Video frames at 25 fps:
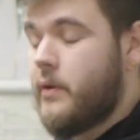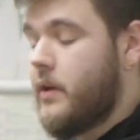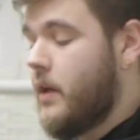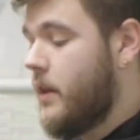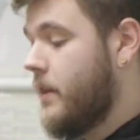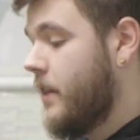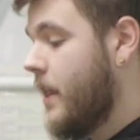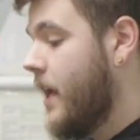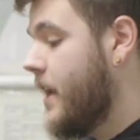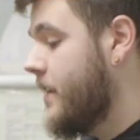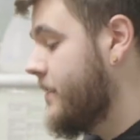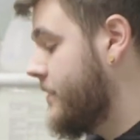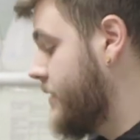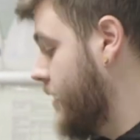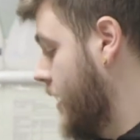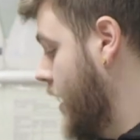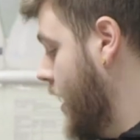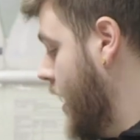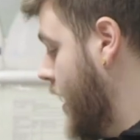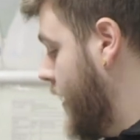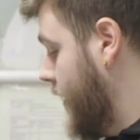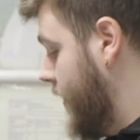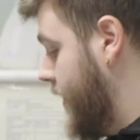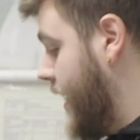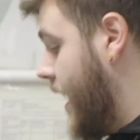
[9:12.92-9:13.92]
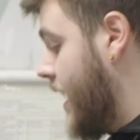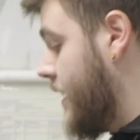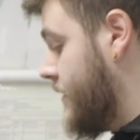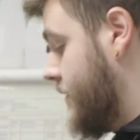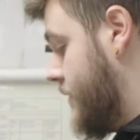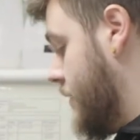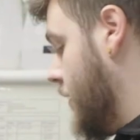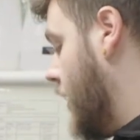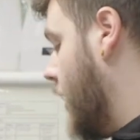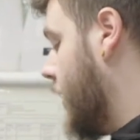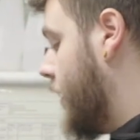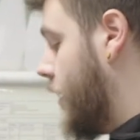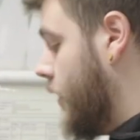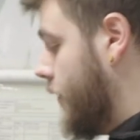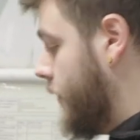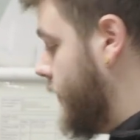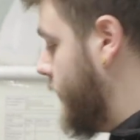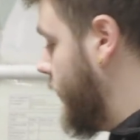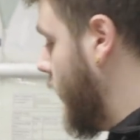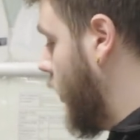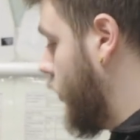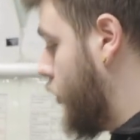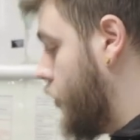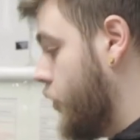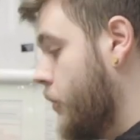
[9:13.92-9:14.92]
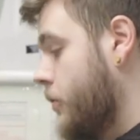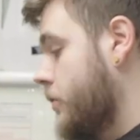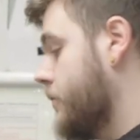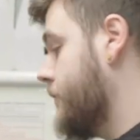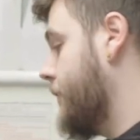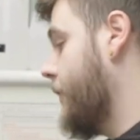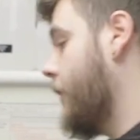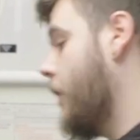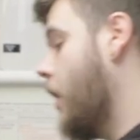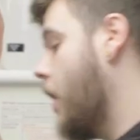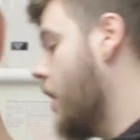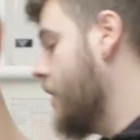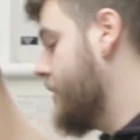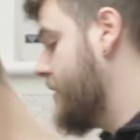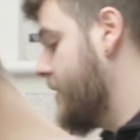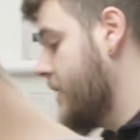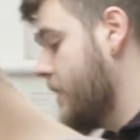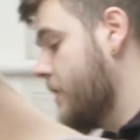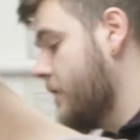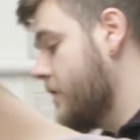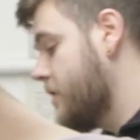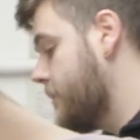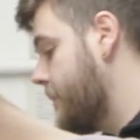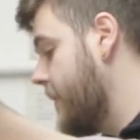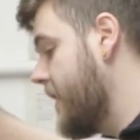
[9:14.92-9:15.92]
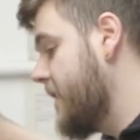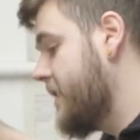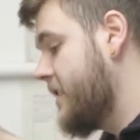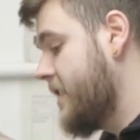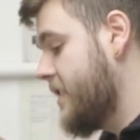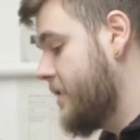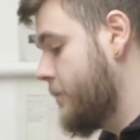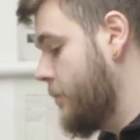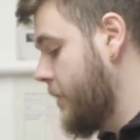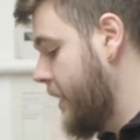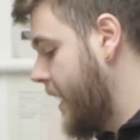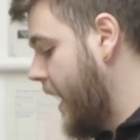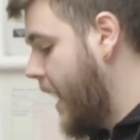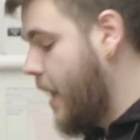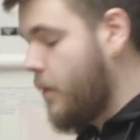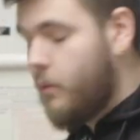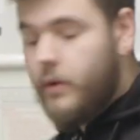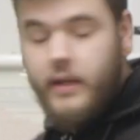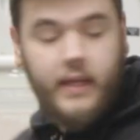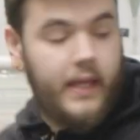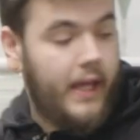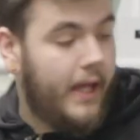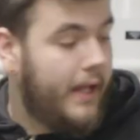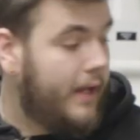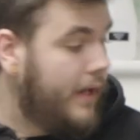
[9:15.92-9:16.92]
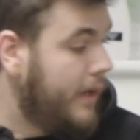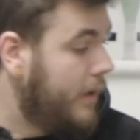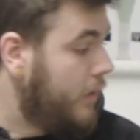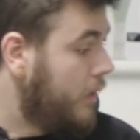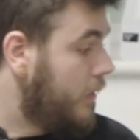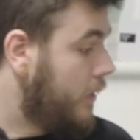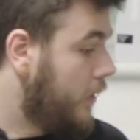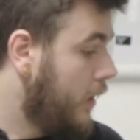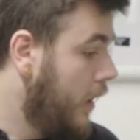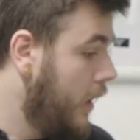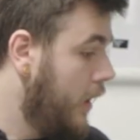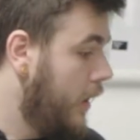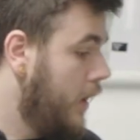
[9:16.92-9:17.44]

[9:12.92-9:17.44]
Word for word: three hundred fifty? There's, there's like a, a huge variety in the species we get. We get little